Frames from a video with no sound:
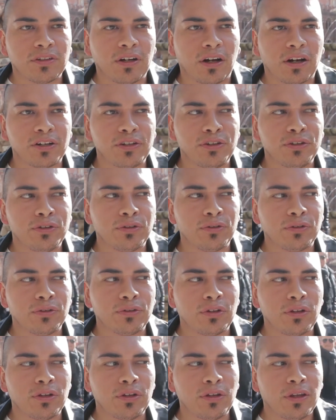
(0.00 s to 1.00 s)
Are you,
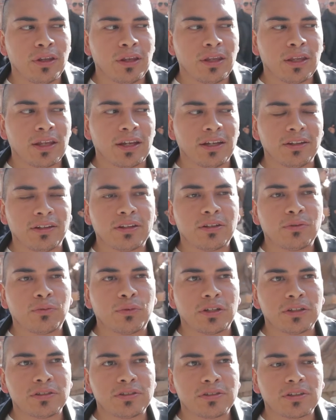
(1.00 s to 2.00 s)
in other
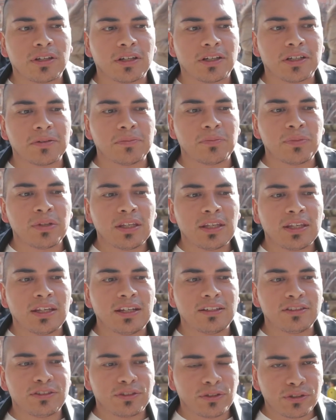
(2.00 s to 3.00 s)
words,
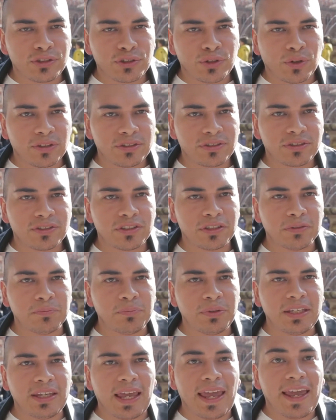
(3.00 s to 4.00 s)
it is your choice to
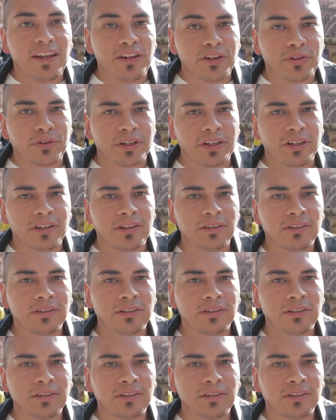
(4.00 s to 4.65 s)
be angry